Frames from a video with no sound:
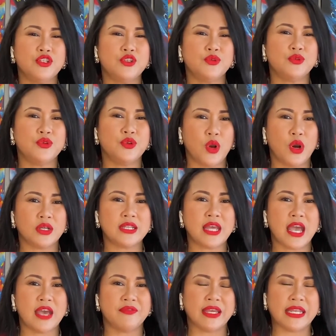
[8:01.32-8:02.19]
do not
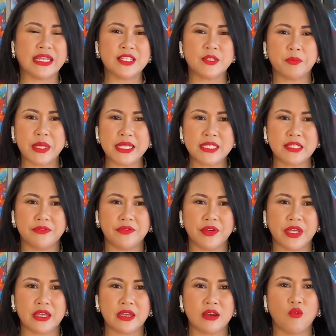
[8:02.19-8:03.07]
have any
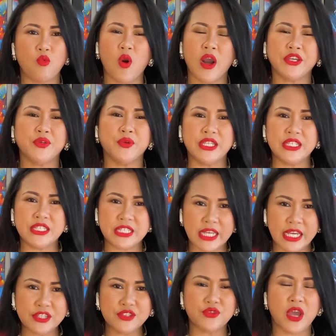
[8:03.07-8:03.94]
specific why you
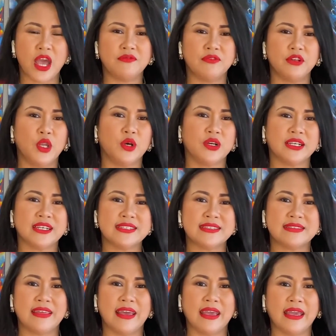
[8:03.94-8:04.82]
intend to have a longer
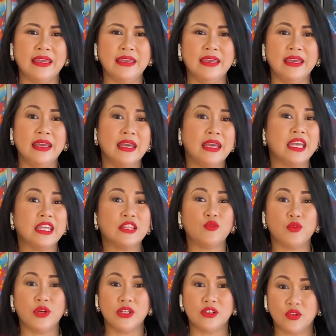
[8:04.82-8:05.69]
stay,
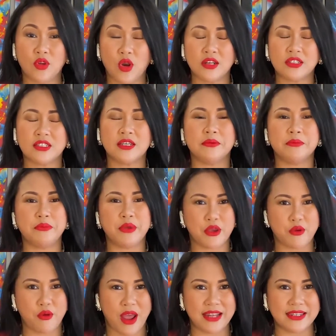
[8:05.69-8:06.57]
it will not be
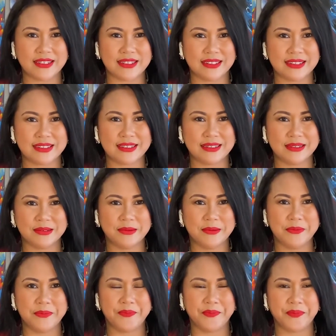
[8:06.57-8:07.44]
granted.
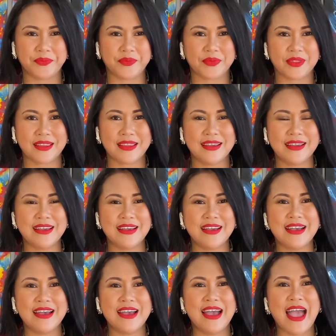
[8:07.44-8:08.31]

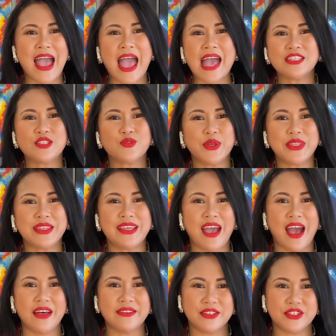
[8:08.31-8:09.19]
As with the
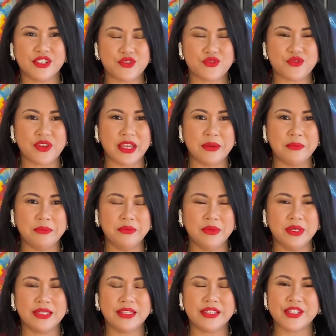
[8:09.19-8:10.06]
other
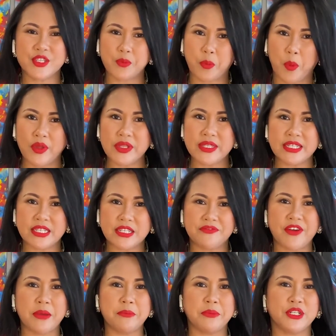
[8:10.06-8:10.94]
stream, the sponsored
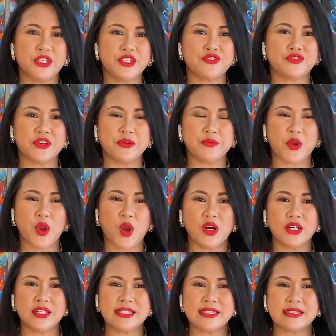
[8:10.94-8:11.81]
family stream
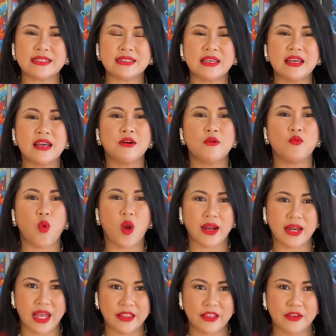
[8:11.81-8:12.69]
costs
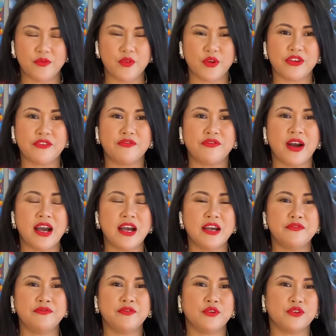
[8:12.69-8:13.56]

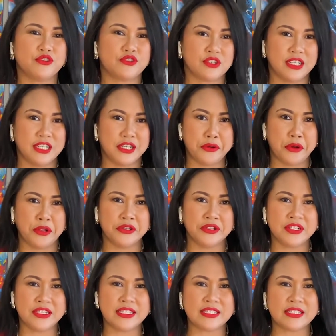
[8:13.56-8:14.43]
145 Australian
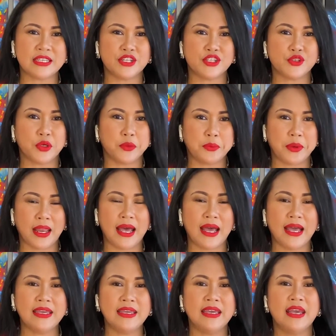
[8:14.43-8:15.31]
dollars to
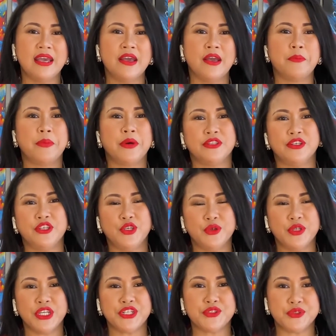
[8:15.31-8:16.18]
apply, but
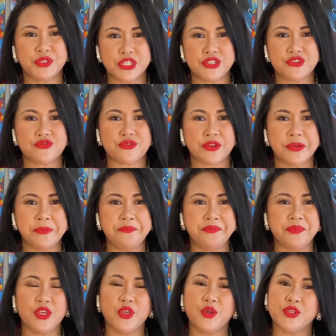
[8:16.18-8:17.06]
unique to this
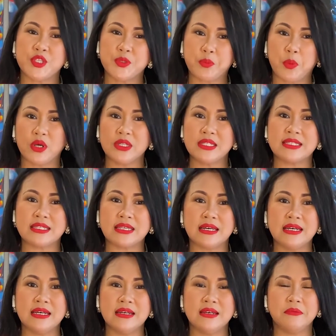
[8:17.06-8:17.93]
stream, your
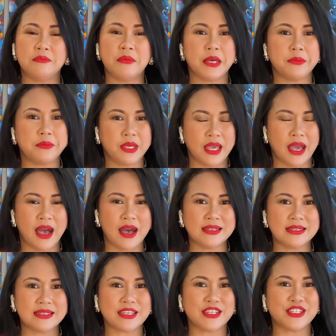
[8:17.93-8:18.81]
sponsor might be
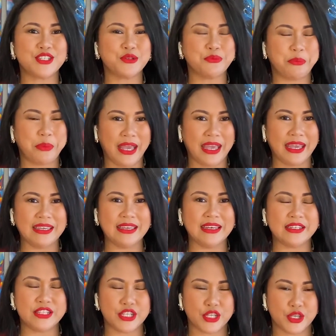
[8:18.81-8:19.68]
asked to pay
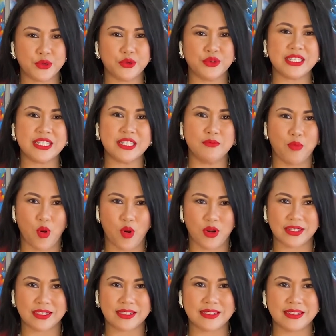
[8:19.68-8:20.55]
a security
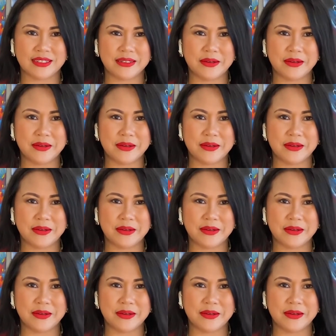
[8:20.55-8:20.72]
bond.